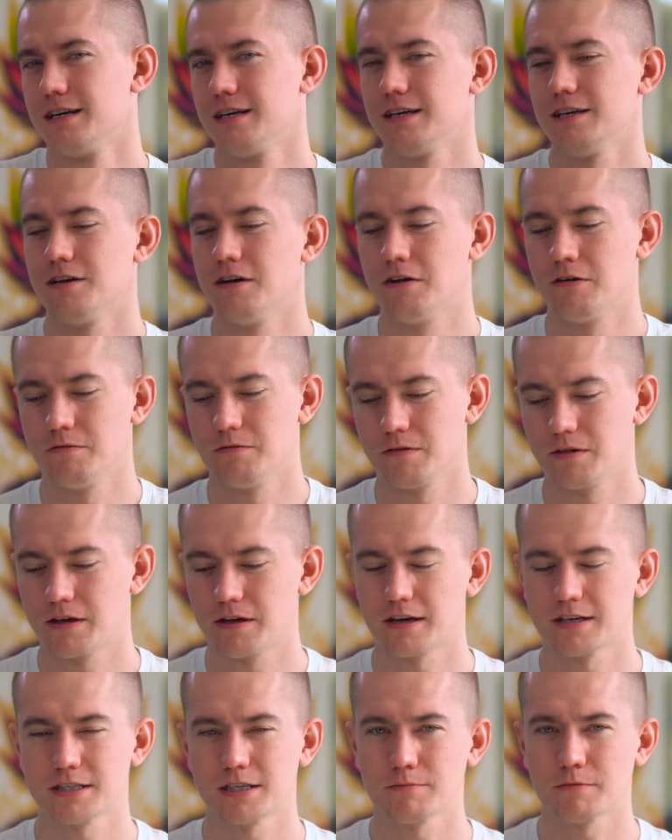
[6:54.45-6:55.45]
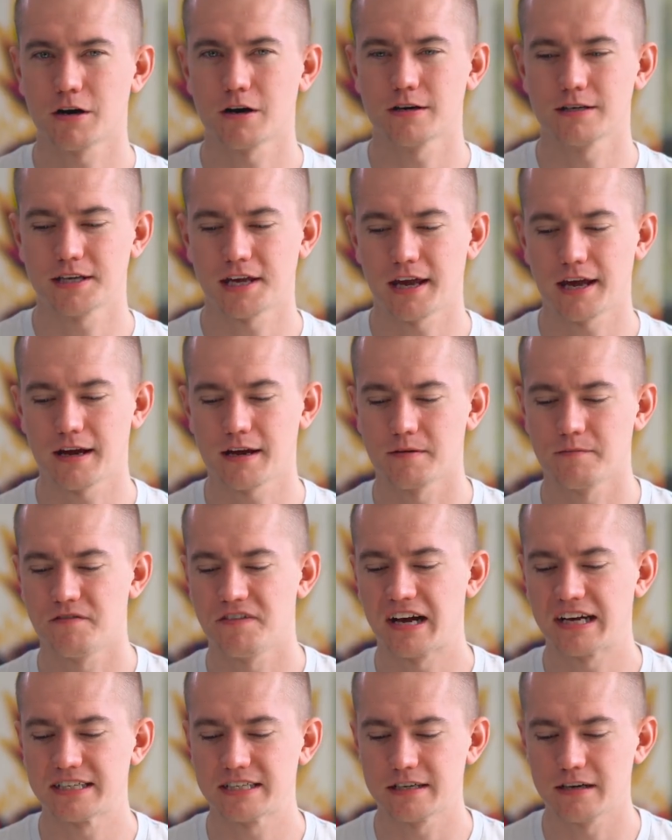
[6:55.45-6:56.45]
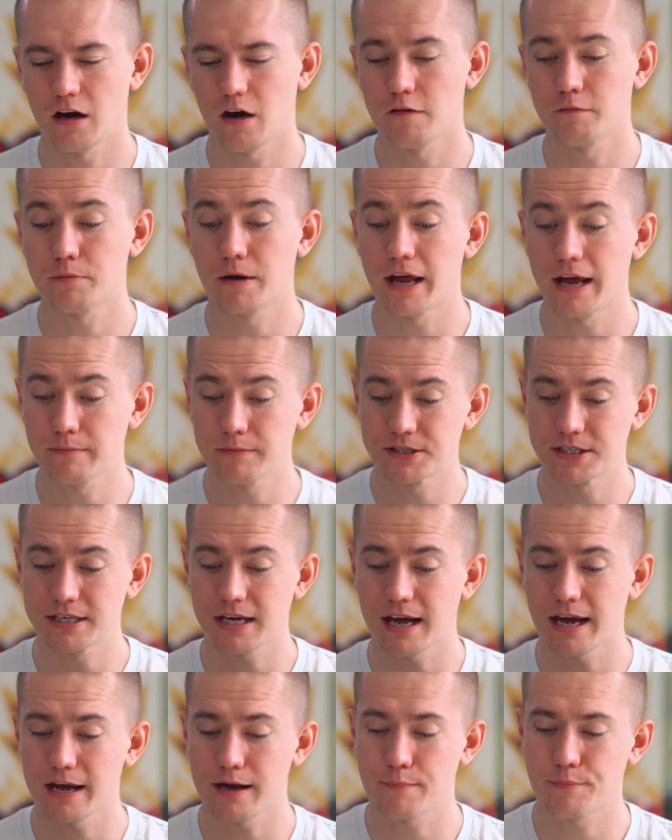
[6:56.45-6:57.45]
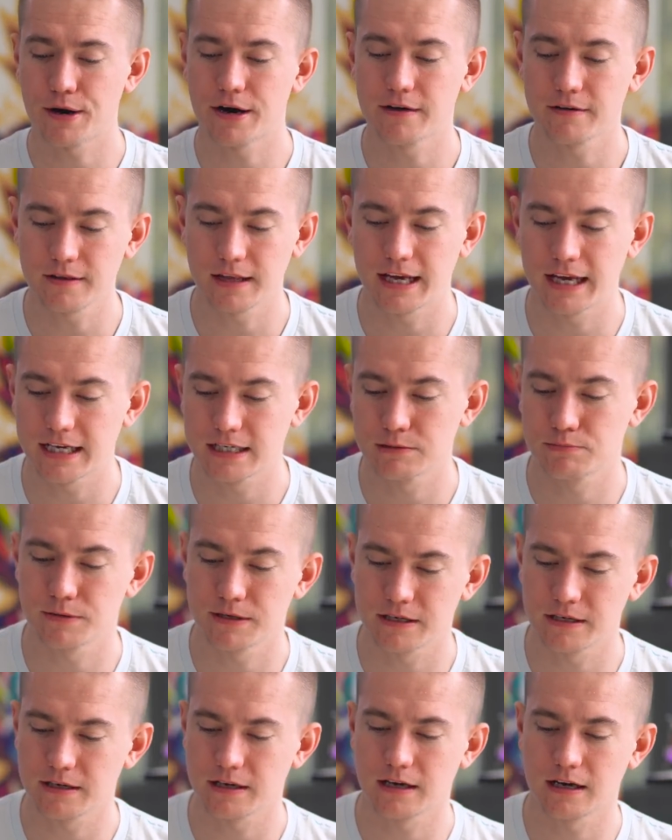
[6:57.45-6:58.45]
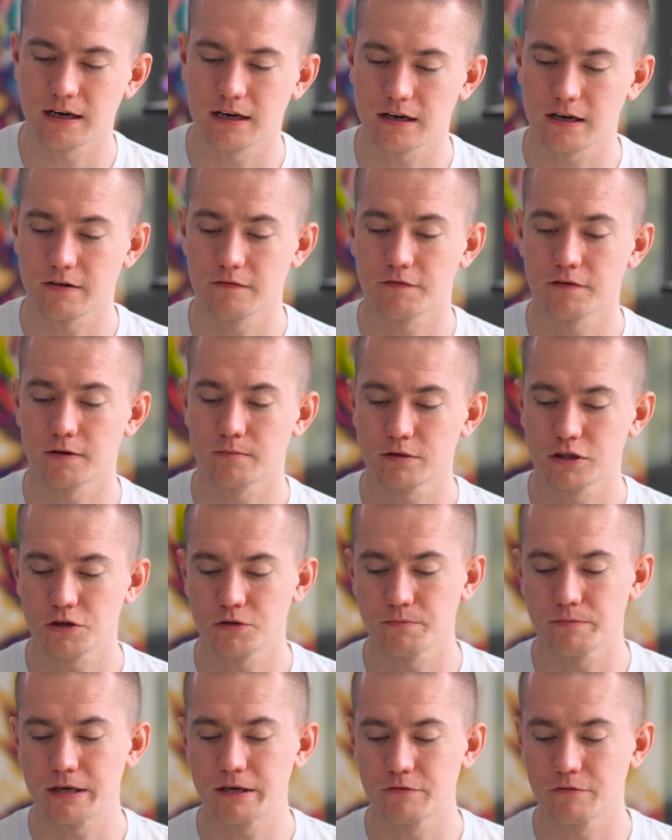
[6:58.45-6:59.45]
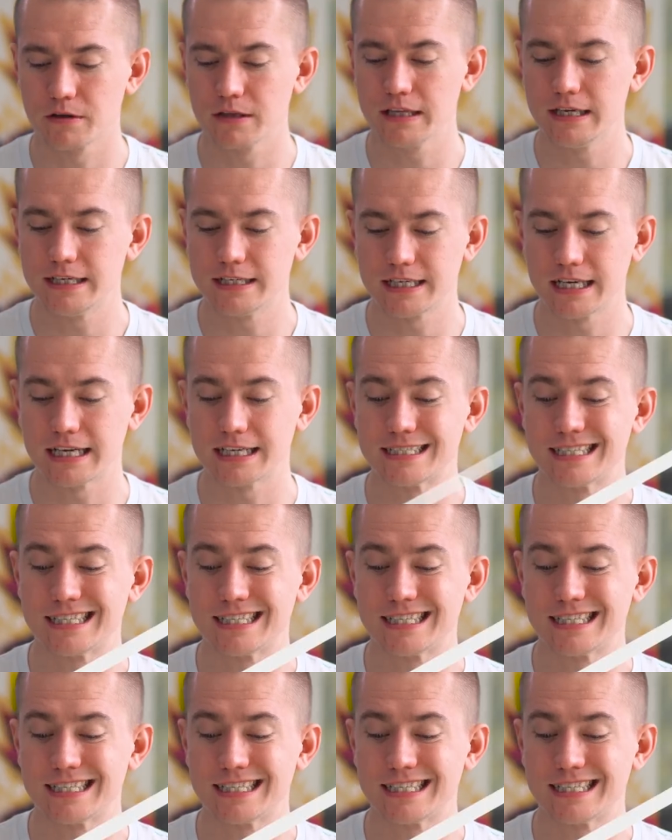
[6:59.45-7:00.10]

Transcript: you know, custom cards can't come fast enough, but MSI apparently has been uh, confirmed to be releasing